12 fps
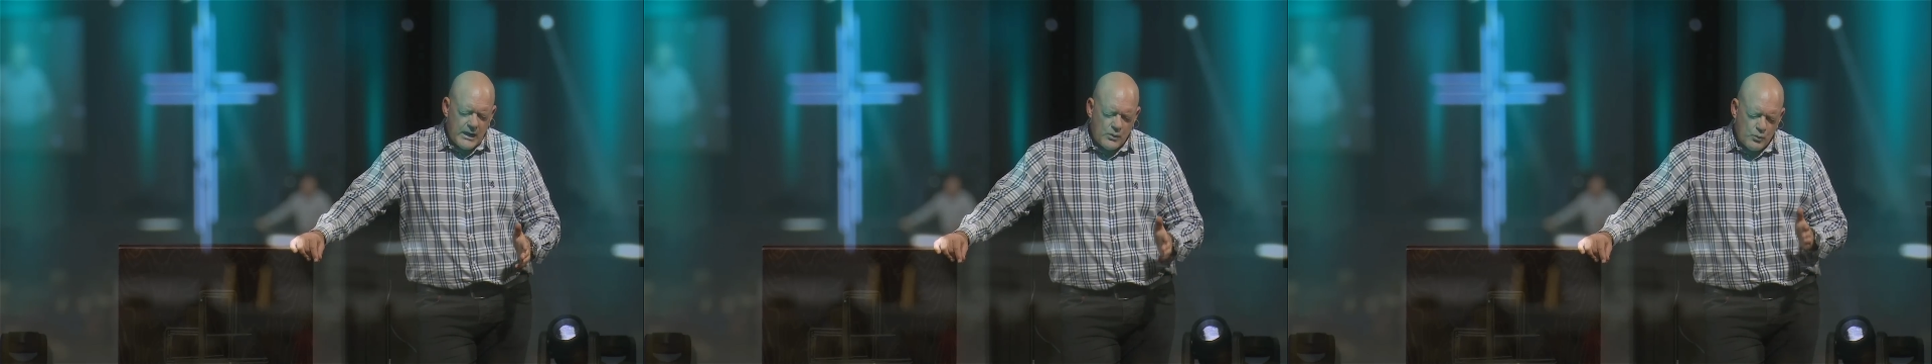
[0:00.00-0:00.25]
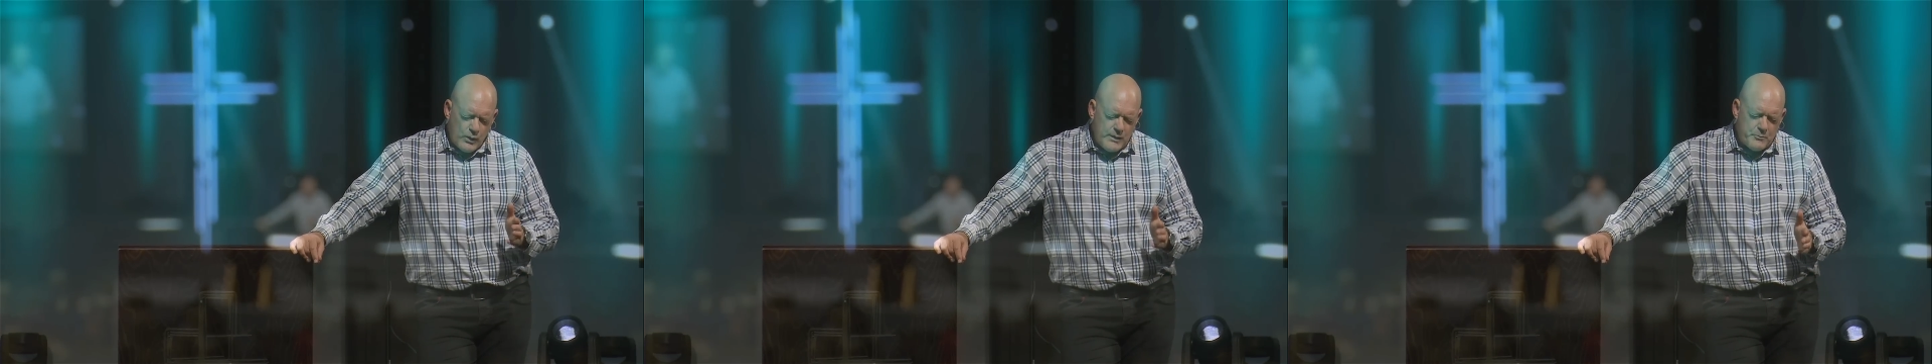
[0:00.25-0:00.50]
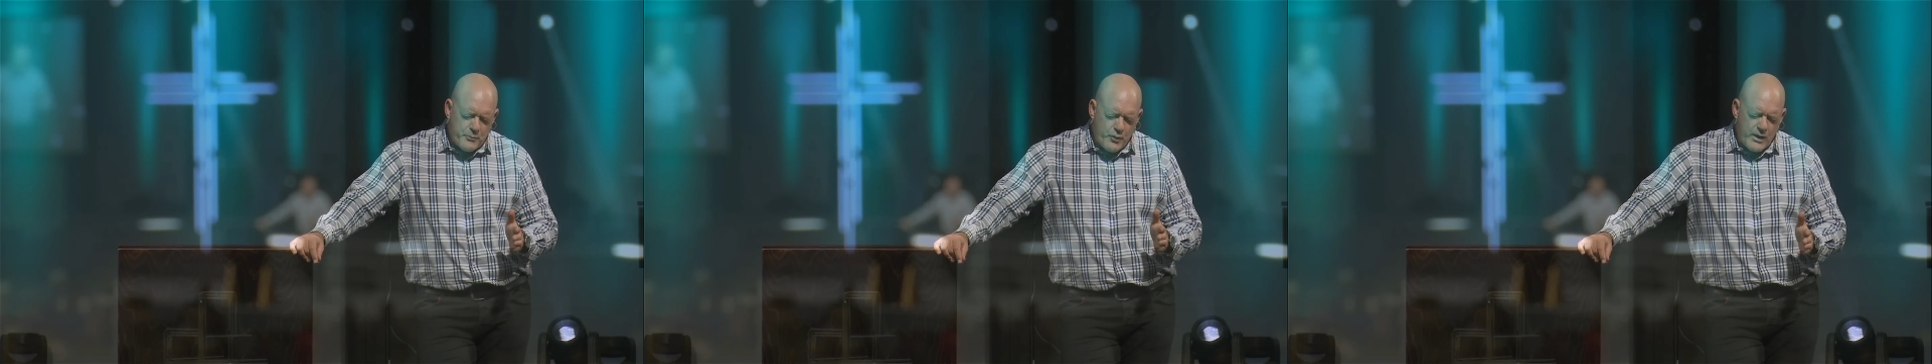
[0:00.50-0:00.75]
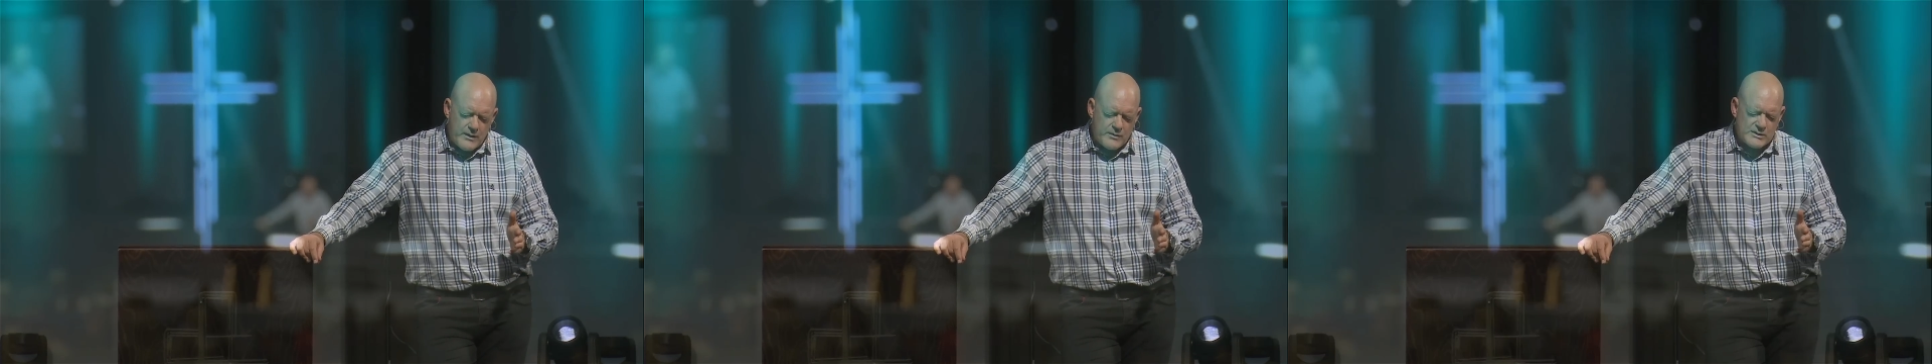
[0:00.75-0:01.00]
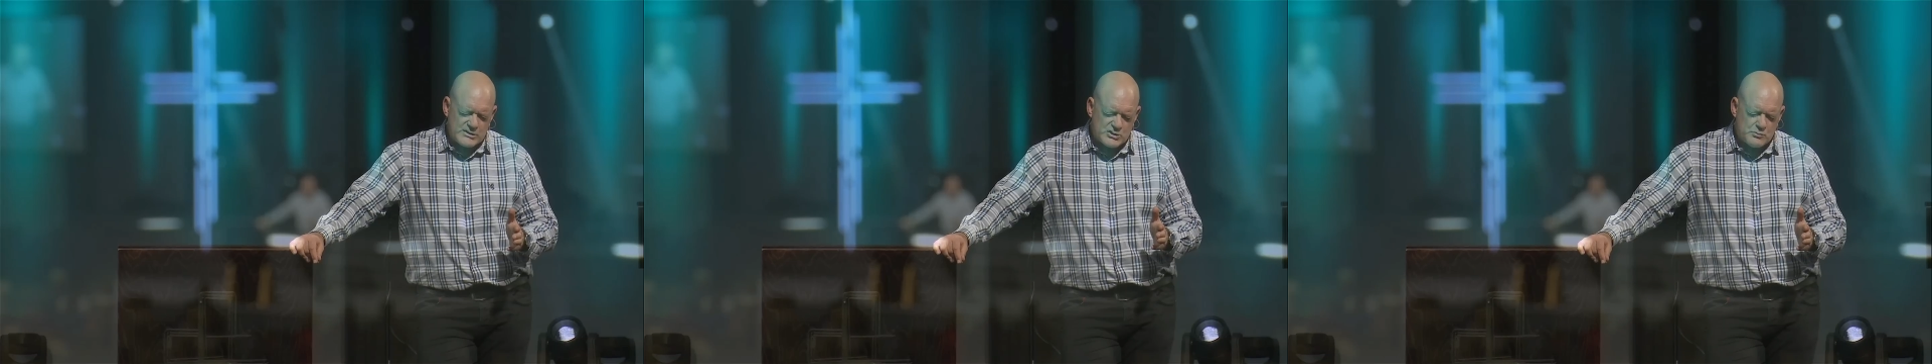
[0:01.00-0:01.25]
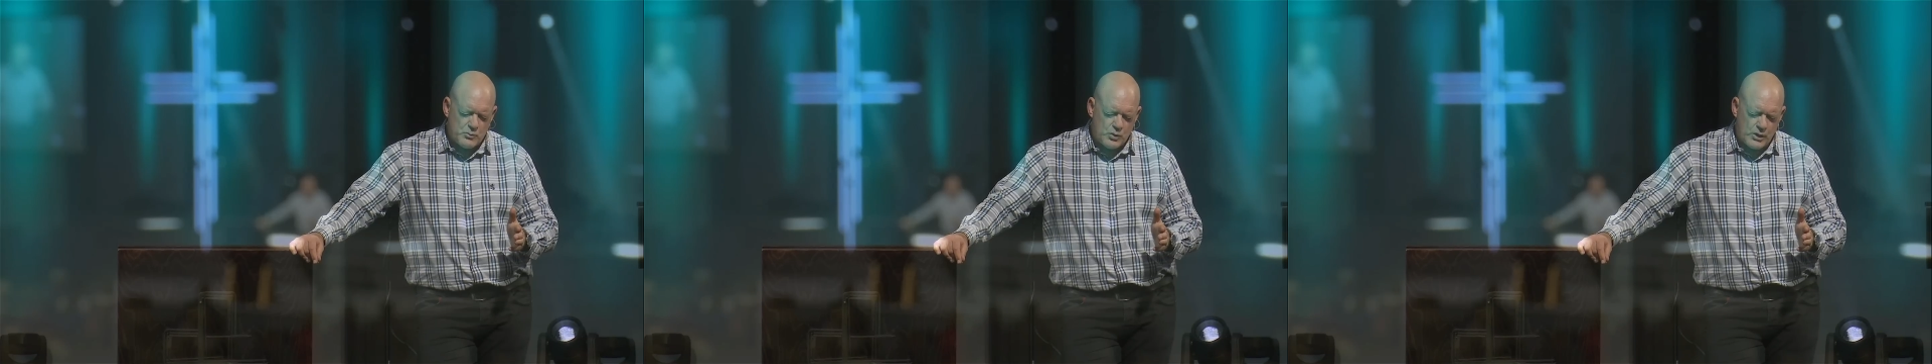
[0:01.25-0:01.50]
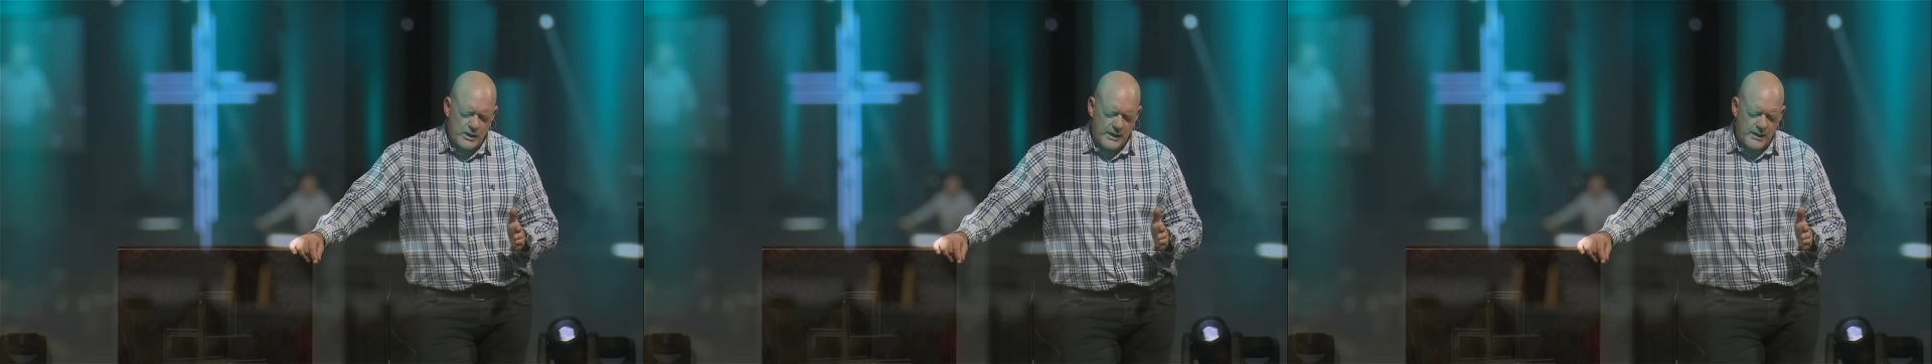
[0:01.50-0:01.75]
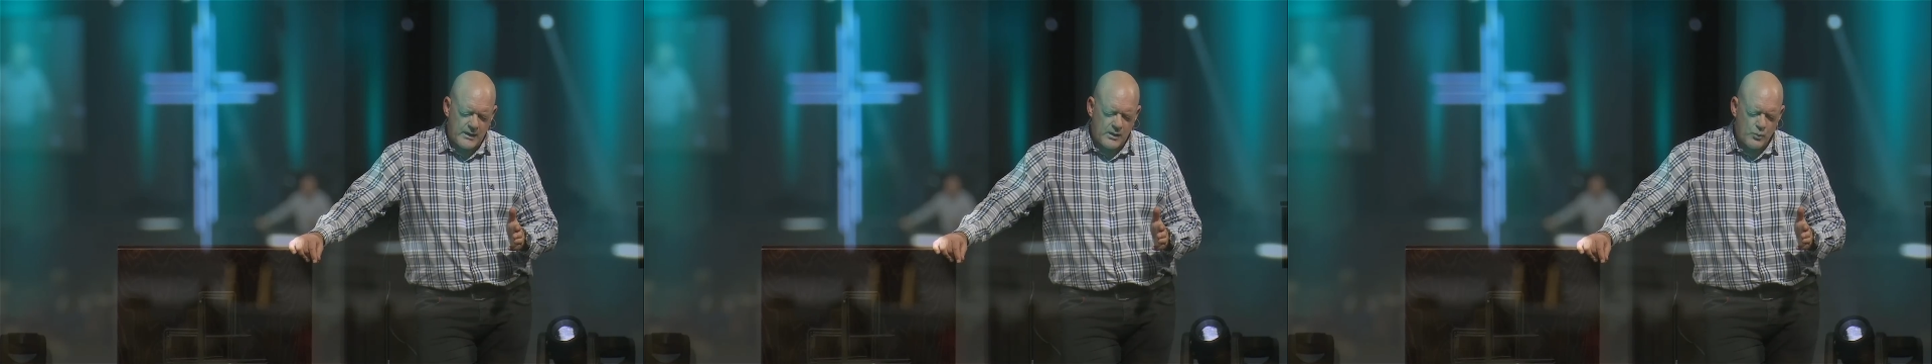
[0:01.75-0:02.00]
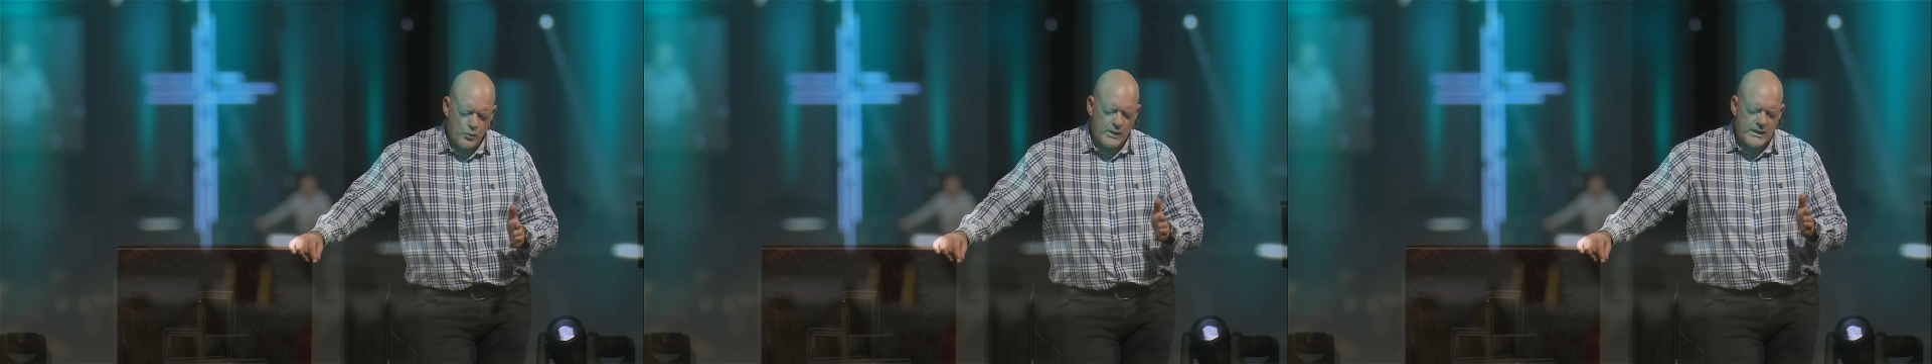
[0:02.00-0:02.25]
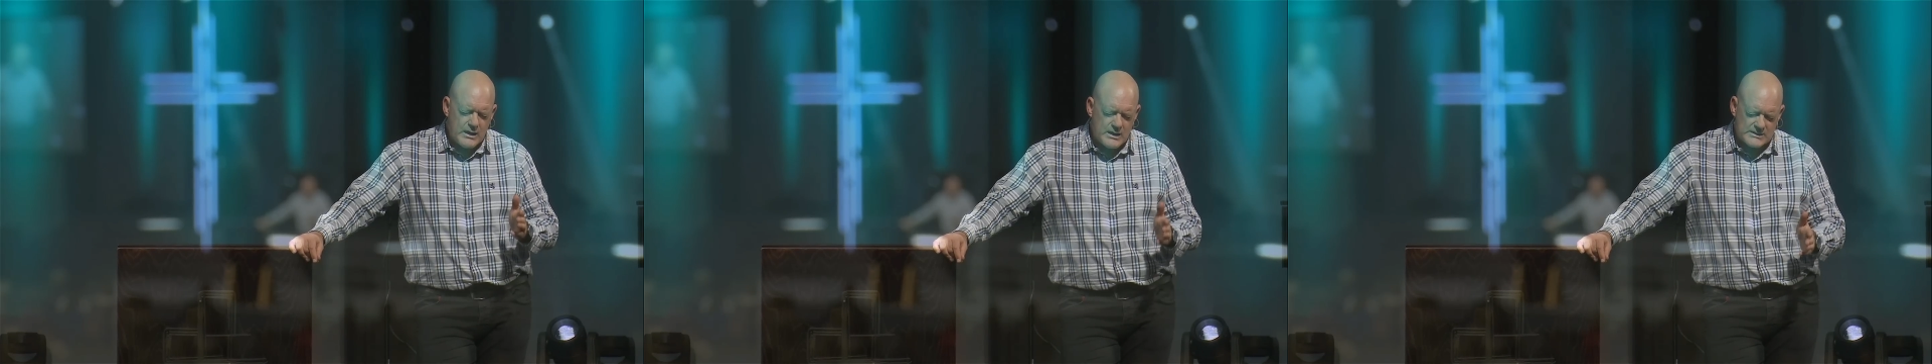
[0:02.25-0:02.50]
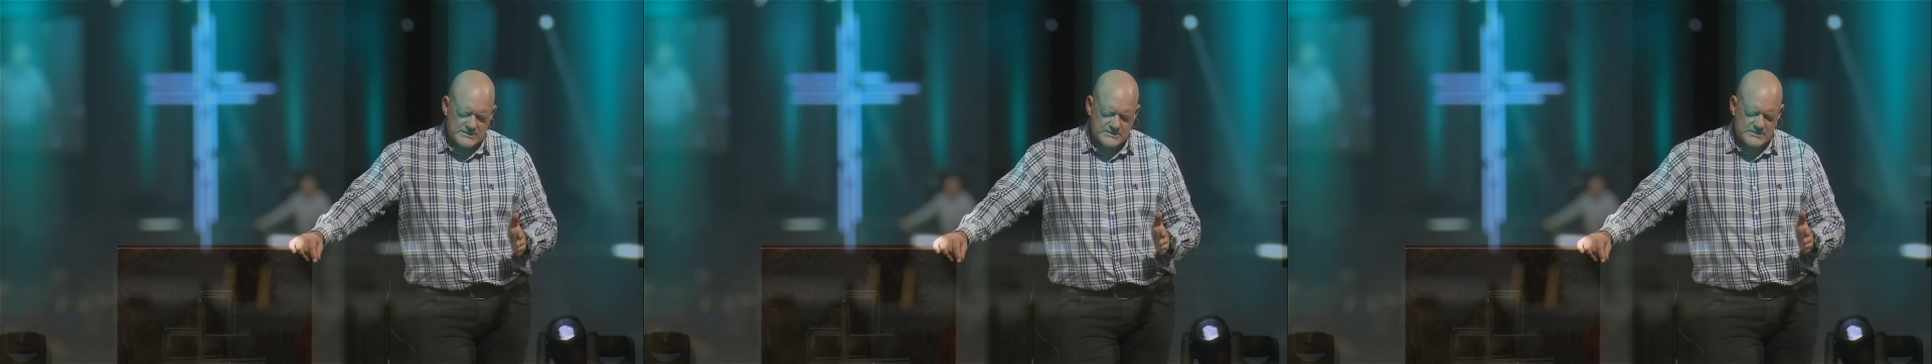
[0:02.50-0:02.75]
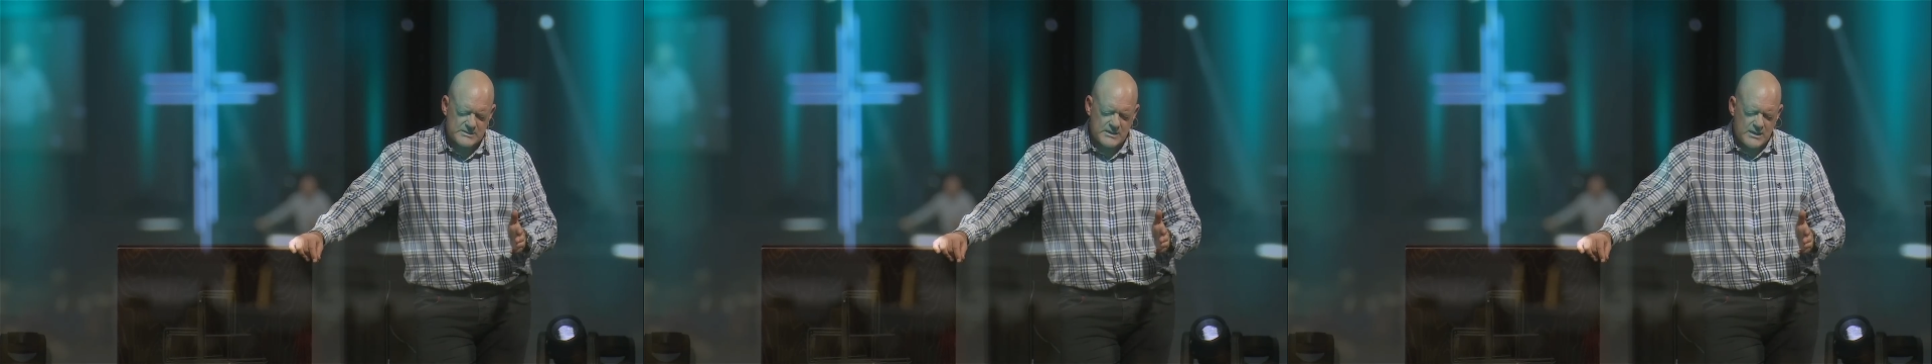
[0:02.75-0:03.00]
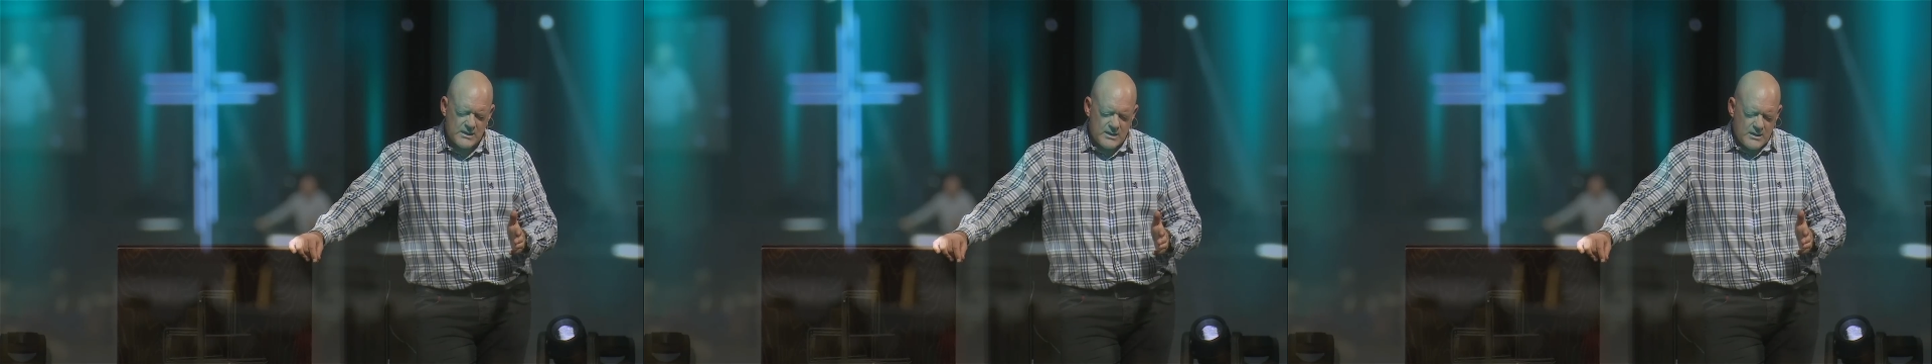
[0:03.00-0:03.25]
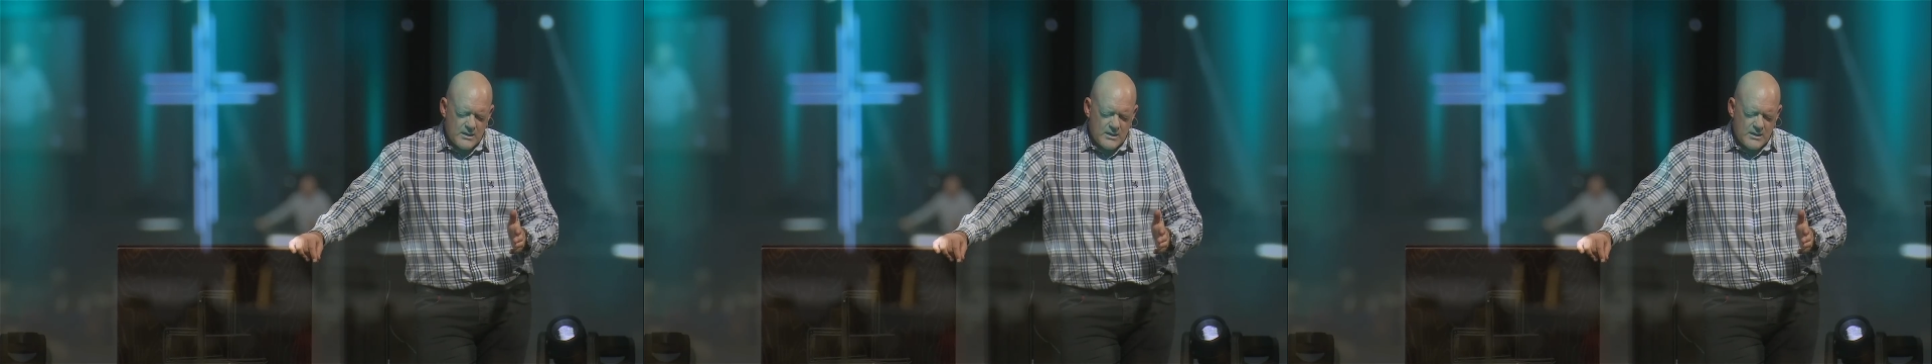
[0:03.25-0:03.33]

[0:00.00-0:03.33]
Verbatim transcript: And we pray this morning, we ask